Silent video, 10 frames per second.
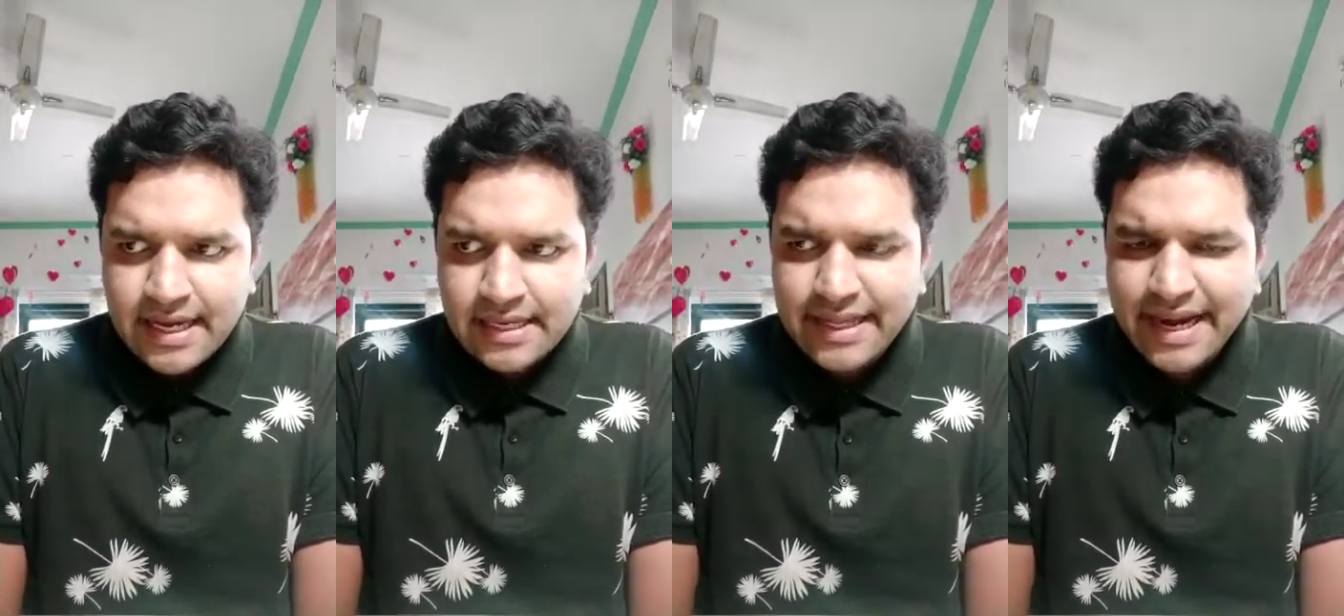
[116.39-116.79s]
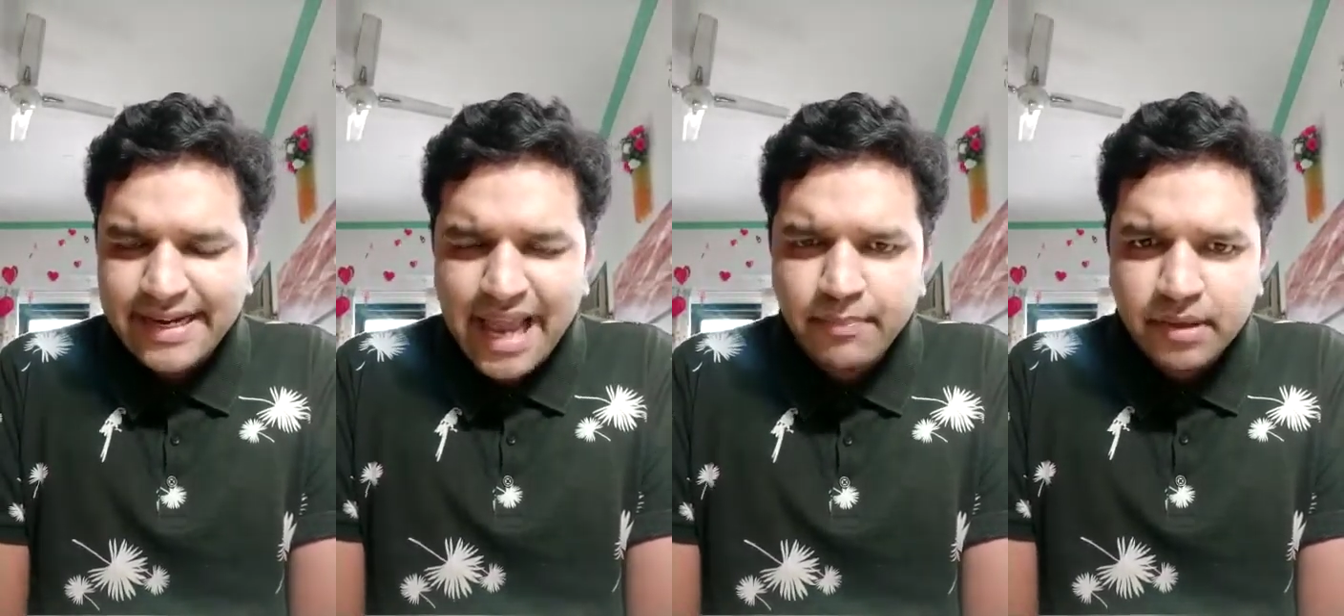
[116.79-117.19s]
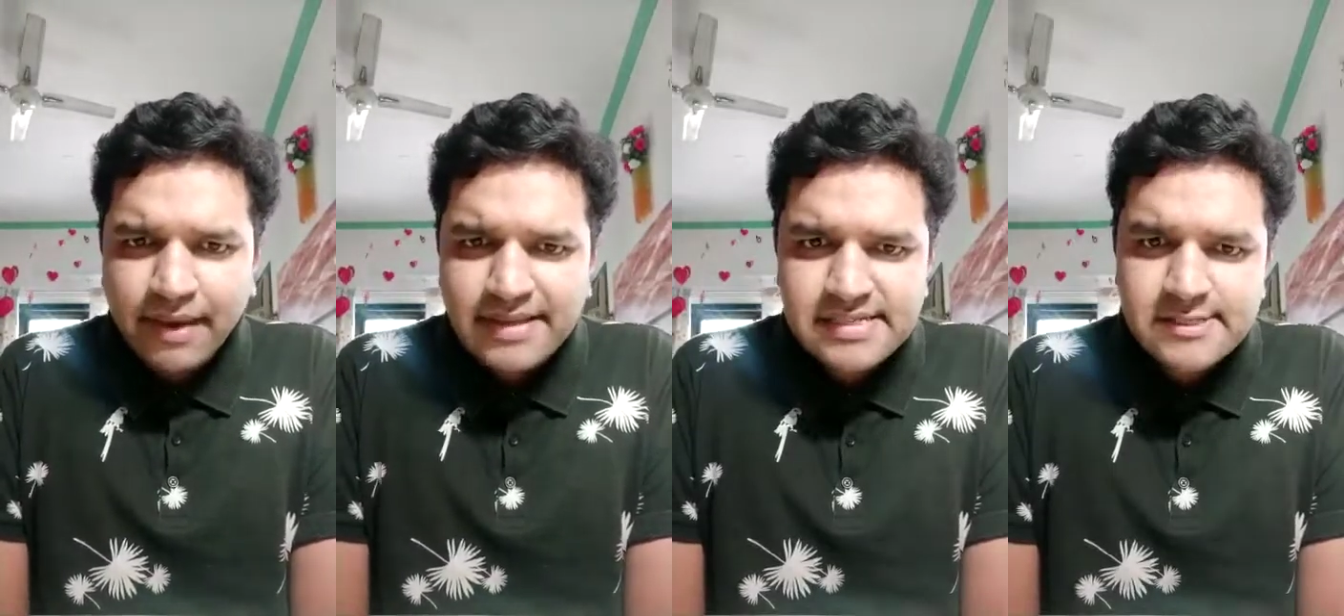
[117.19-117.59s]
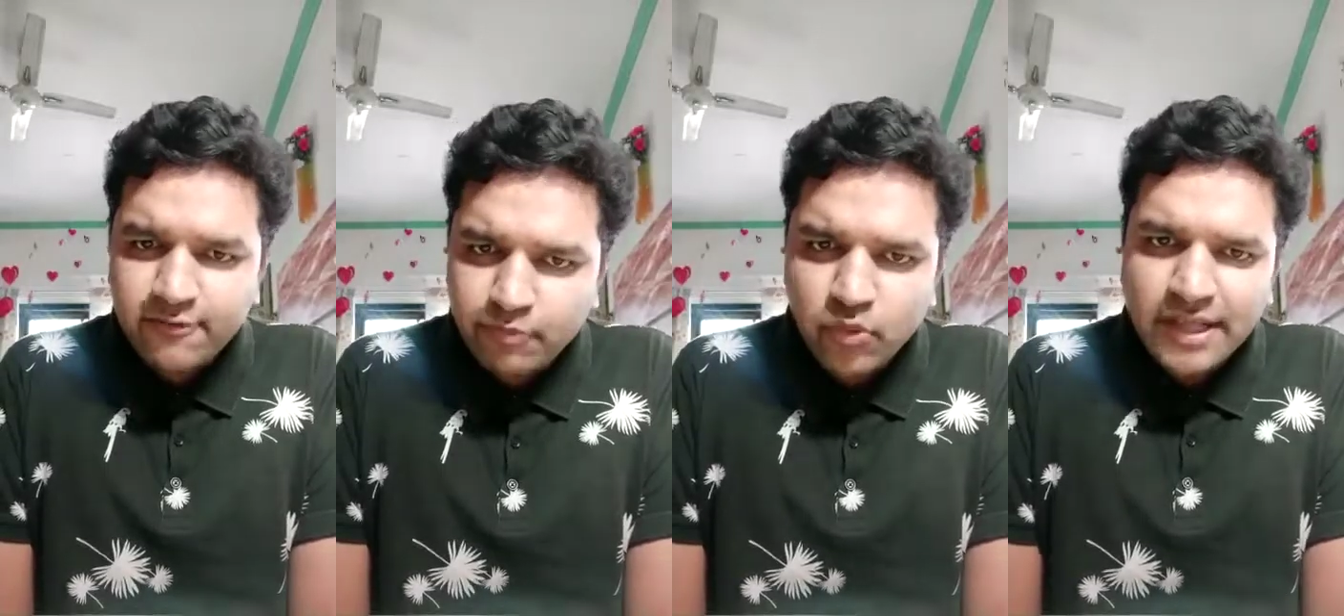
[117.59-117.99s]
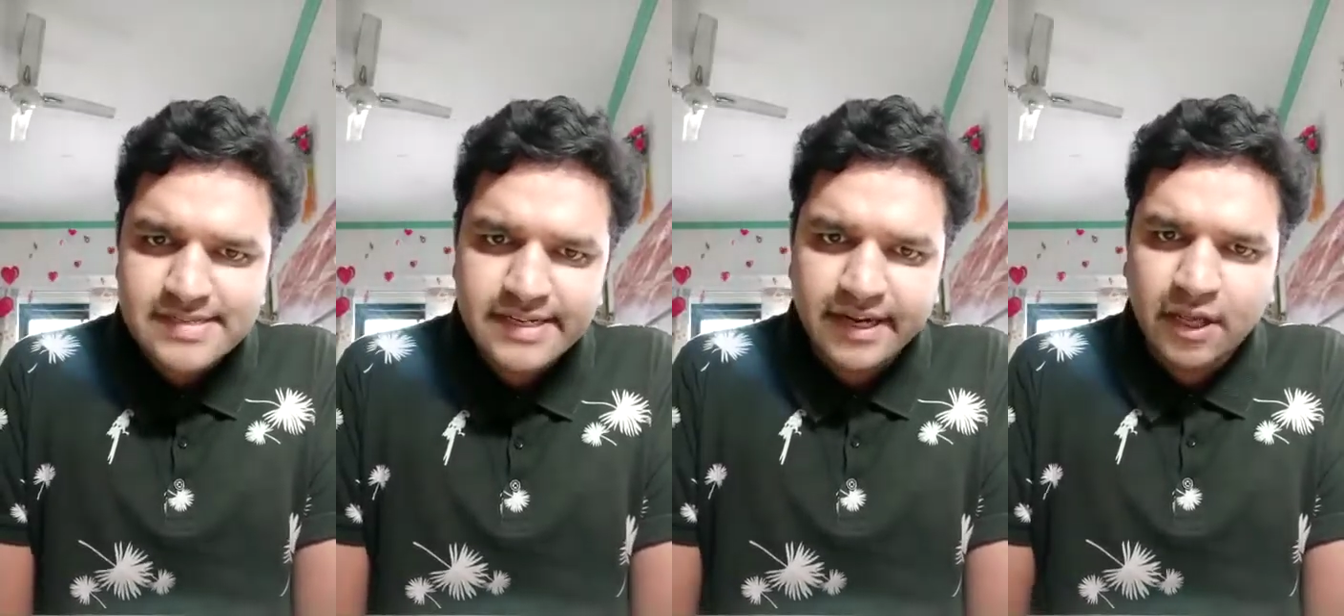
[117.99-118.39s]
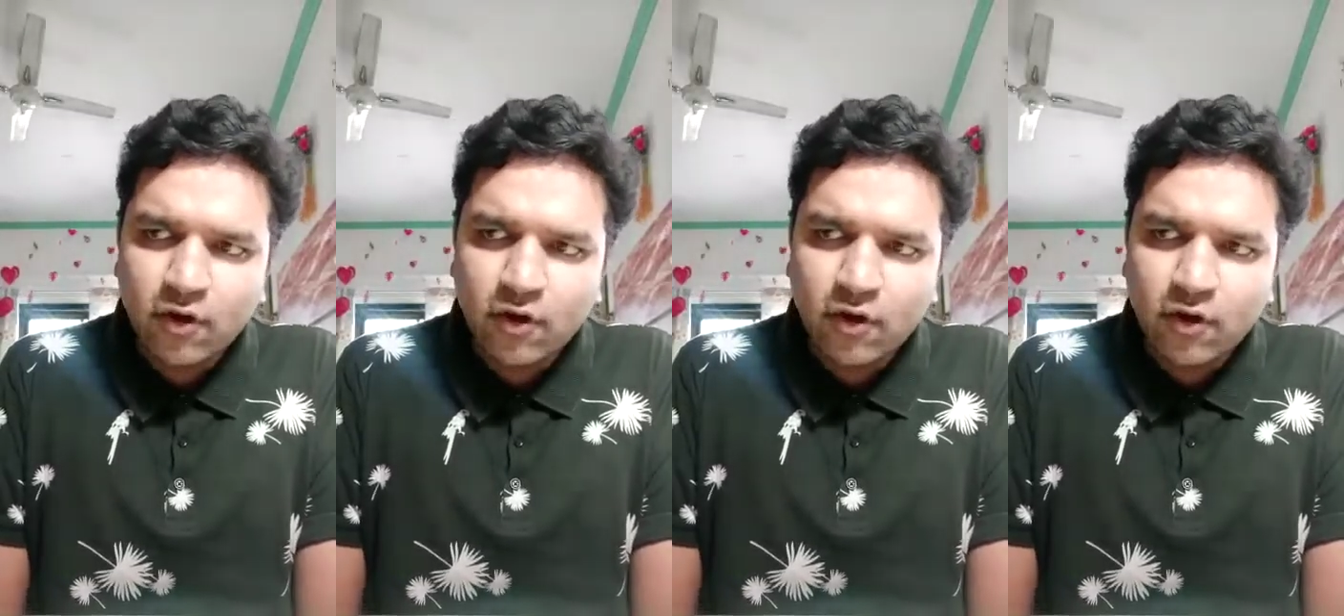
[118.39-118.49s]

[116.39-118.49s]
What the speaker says: The entire premises of Pune city,